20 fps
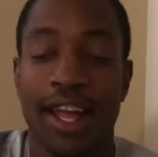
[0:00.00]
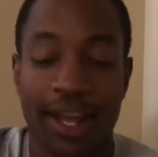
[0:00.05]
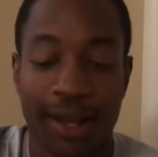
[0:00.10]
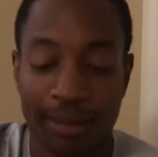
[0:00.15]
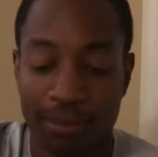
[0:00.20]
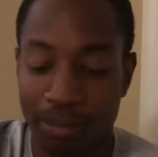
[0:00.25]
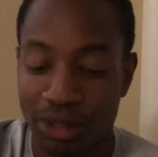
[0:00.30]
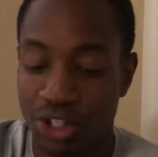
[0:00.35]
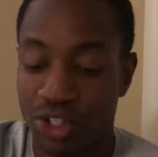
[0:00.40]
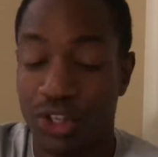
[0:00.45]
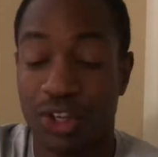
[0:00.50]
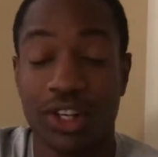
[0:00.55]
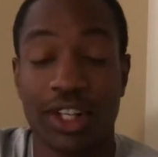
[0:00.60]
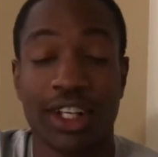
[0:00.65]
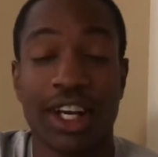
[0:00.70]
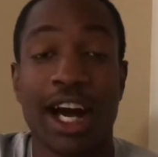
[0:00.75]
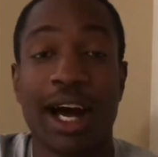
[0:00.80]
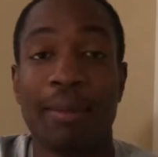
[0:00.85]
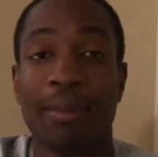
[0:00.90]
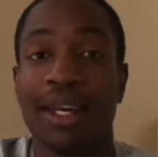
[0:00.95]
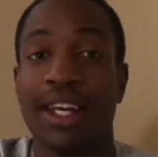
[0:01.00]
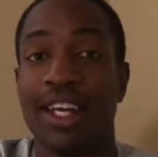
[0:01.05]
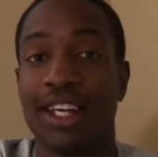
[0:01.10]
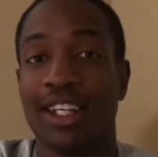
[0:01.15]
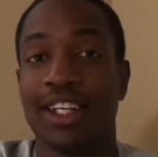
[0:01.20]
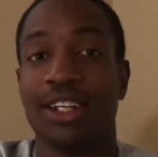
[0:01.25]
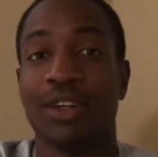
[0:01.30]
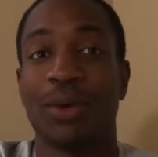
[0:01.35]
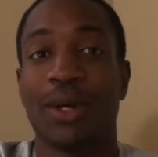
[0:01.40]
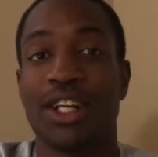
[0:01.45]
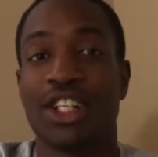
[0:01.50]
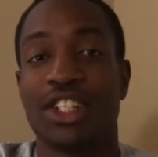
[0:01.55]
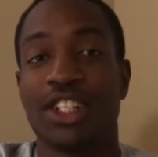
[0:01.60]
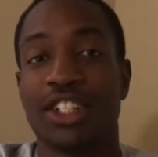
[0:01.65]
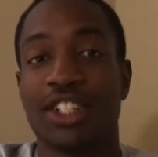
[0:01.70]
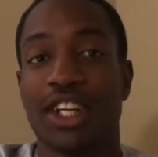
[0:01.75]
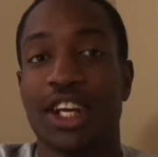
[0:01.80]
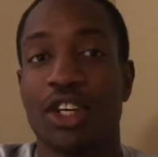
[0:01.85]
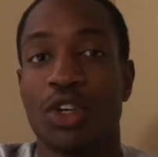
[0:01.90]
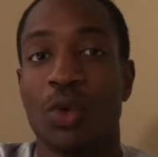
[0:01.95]
and be sure to comment any
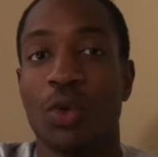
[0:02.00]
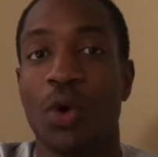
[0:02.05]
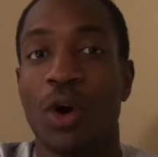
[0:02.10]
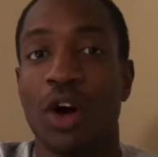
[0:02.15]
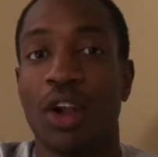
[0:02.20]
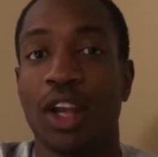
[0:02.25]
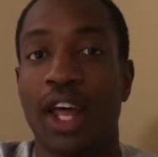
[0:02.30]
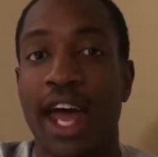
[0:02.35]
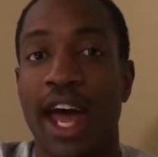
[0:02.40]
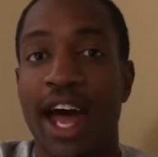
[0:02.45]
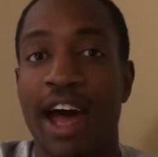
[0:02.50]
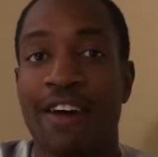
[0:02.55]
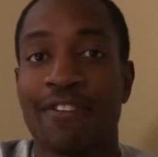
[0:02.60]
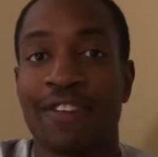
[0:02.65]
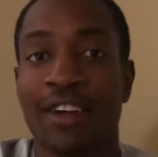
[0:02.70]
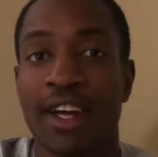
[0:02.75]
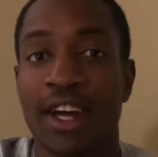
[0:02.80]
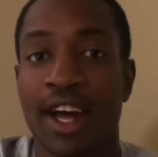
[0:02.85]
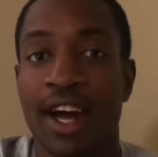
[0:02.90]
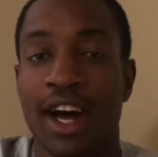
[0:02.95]
questions that you all have